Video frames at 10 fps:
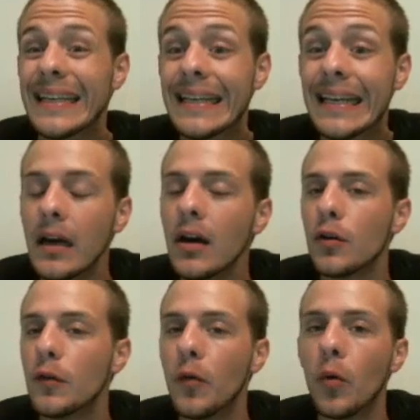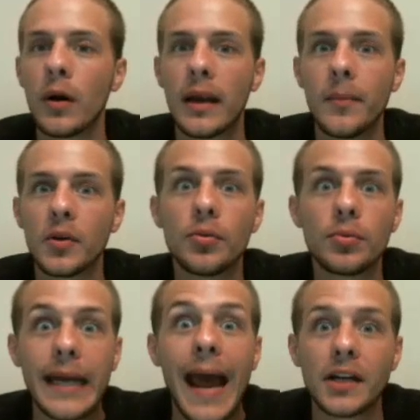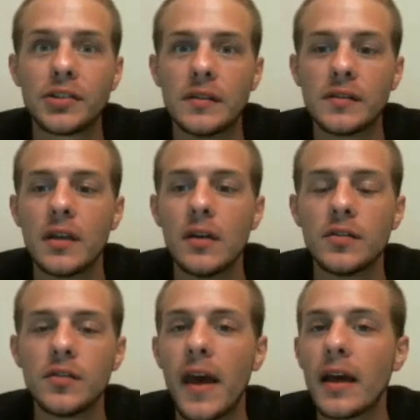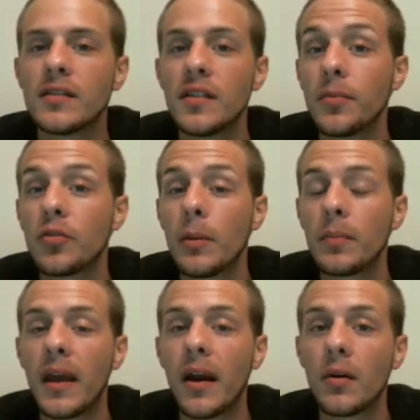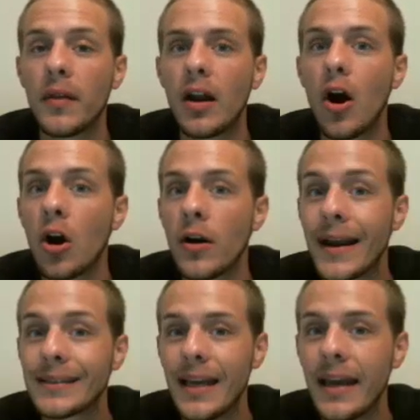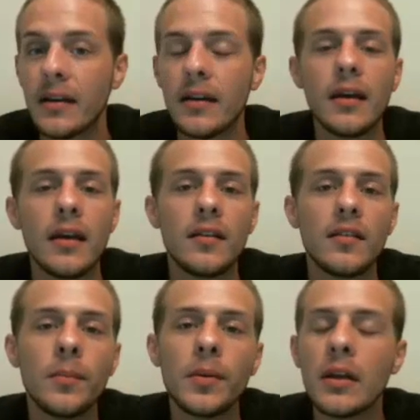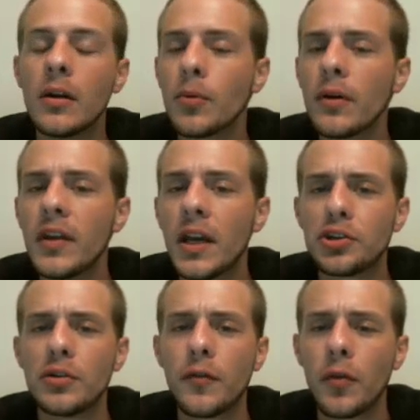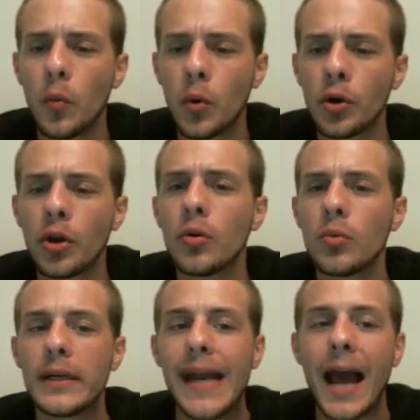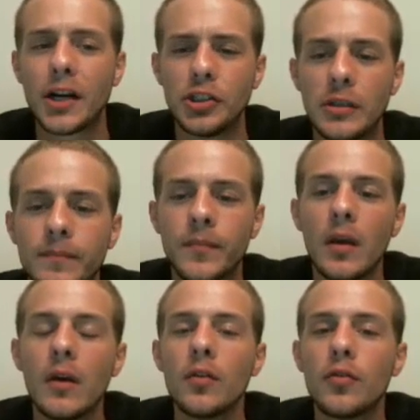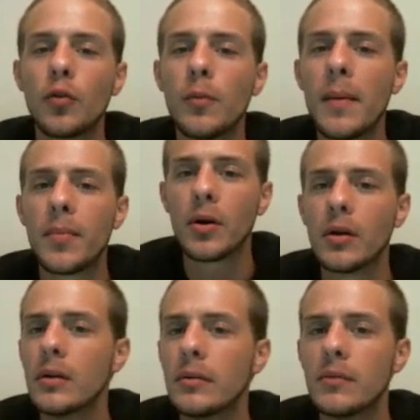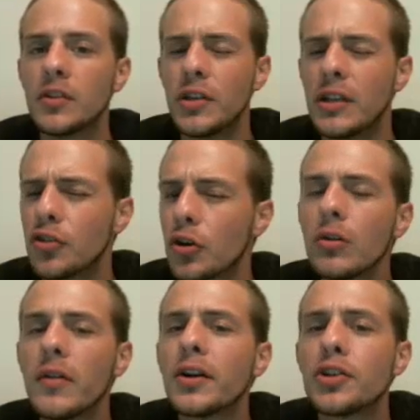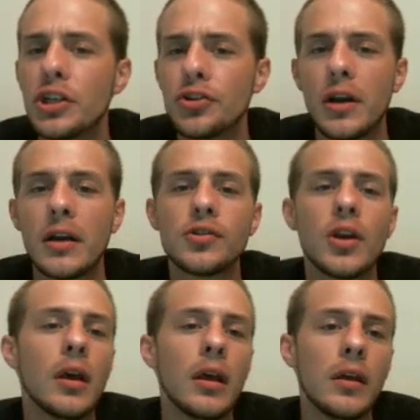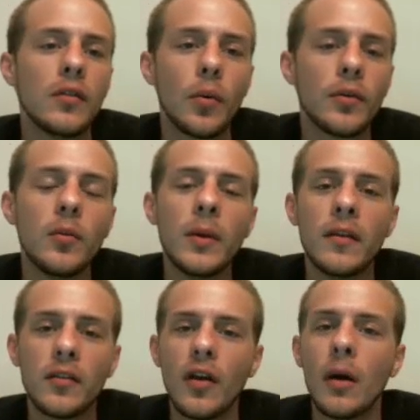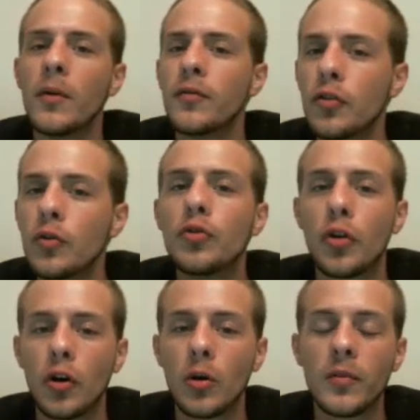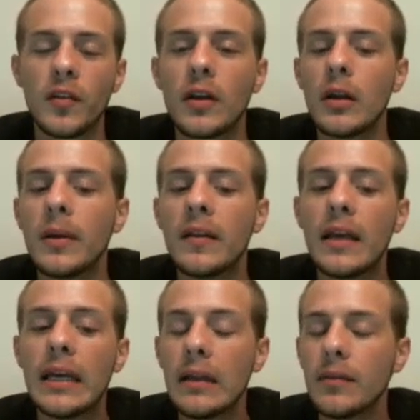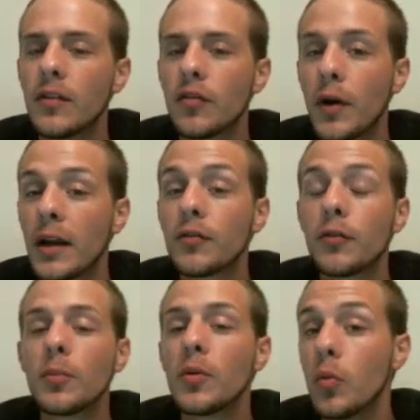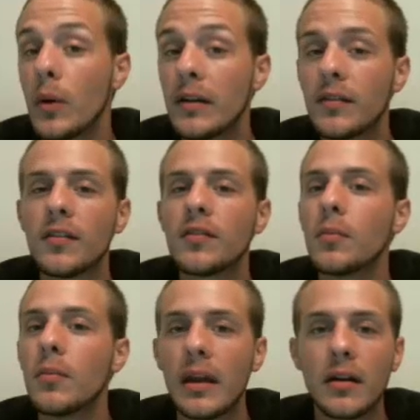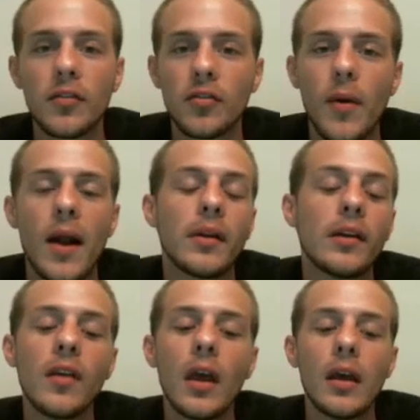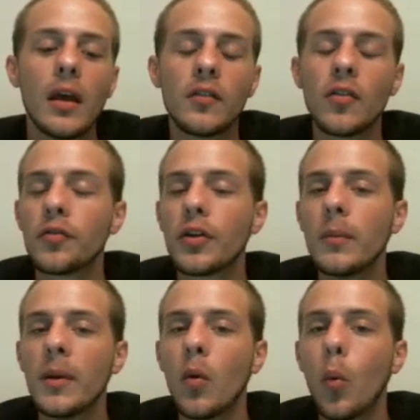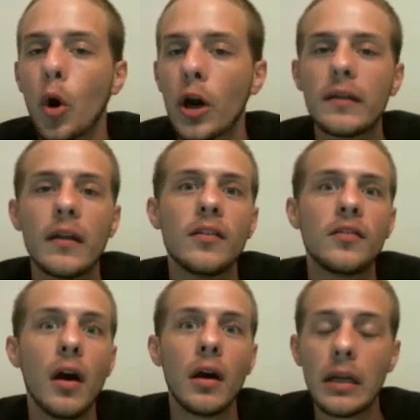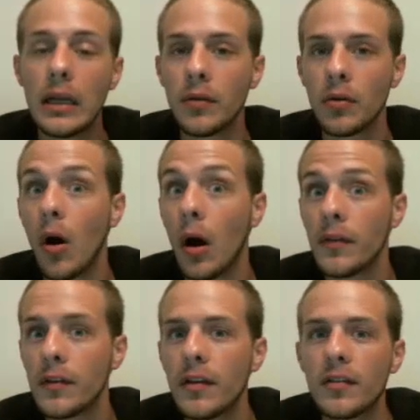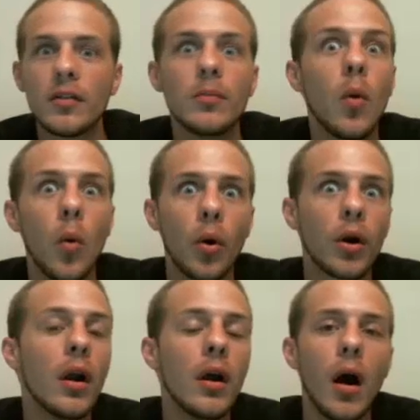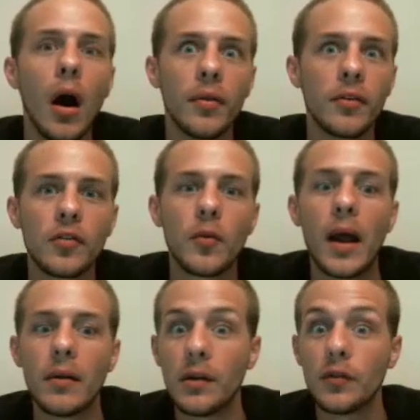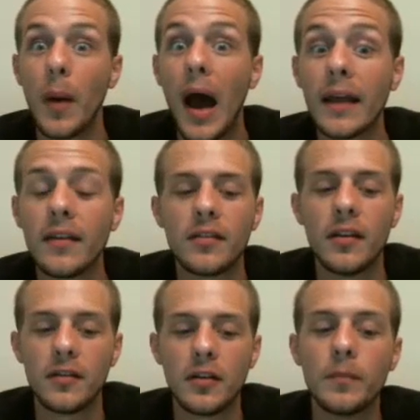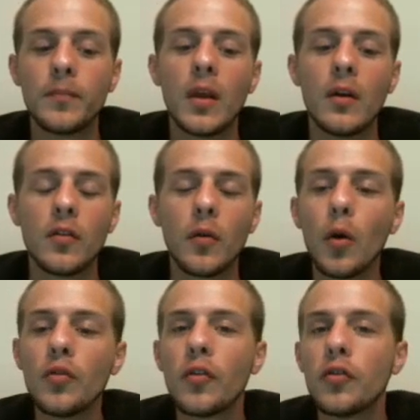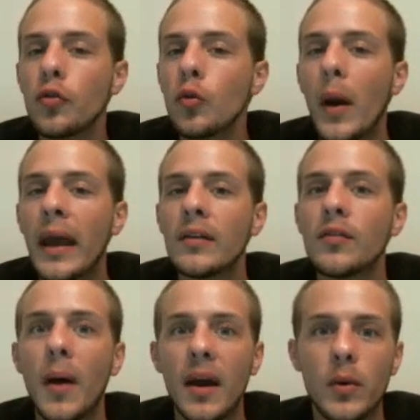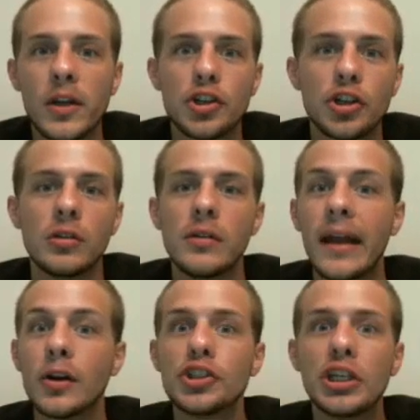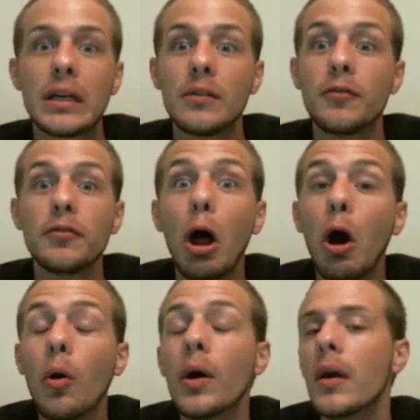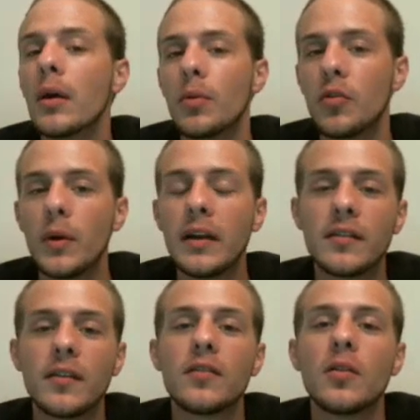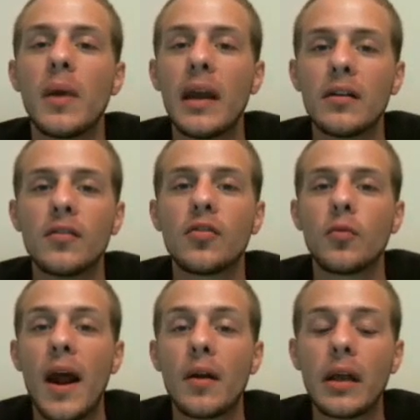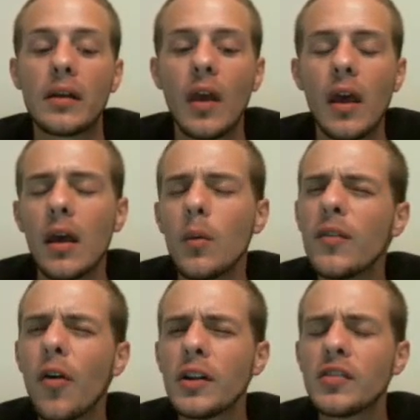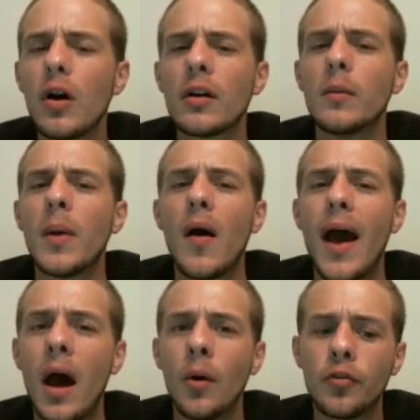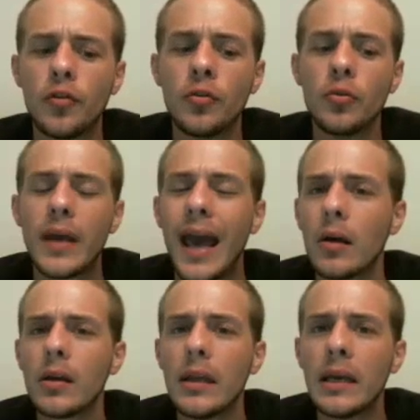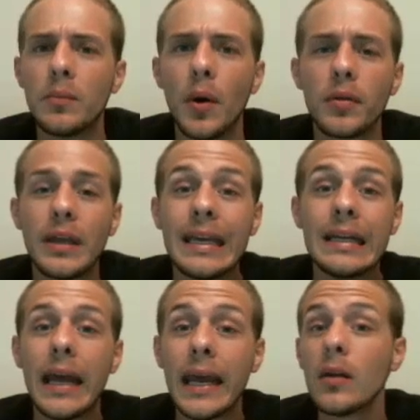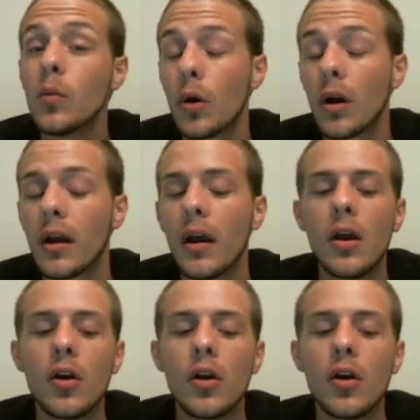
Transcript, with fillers: E, for chemical reactions. So that subscript there, that RxN, is simply an abbreviation for the word reaction. So remember, the internal energy change is going to be the sum of two terms. It's going to be the heat that's transferred between a system and its surroundings, and it's also going to be the work that is done either on the system or on the surroundings by the system. So those are the two ways by which energy can flow between a system and its surroundings. And we've already talked about how to calculate both heat and work.